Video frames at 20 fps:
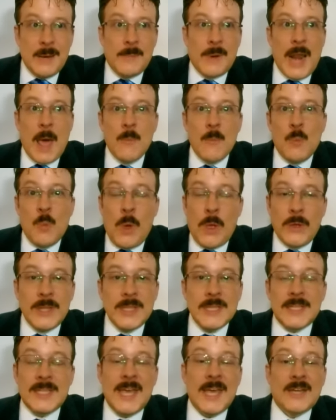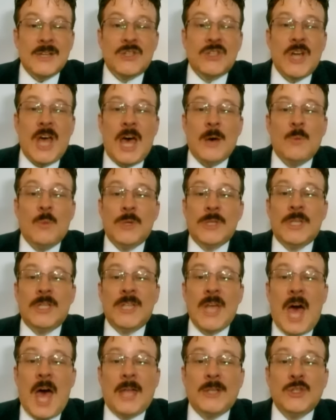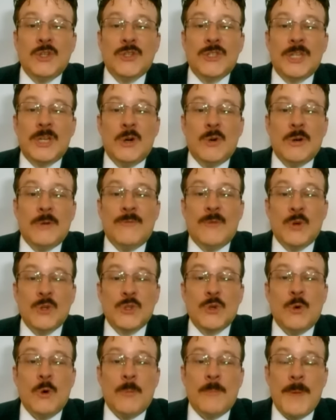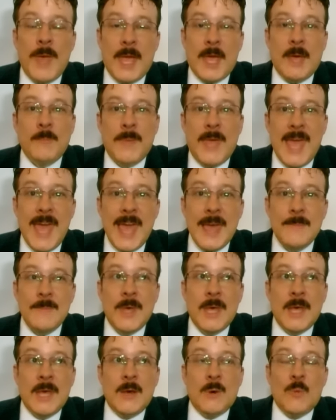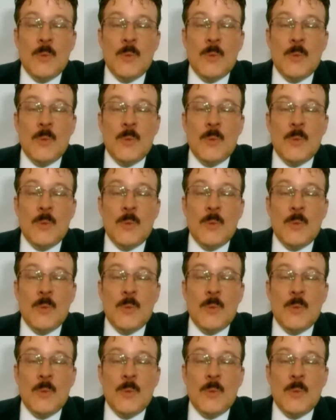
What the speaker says: but I'm willing to take a shot with the Dodgers here in a virtual pick'em game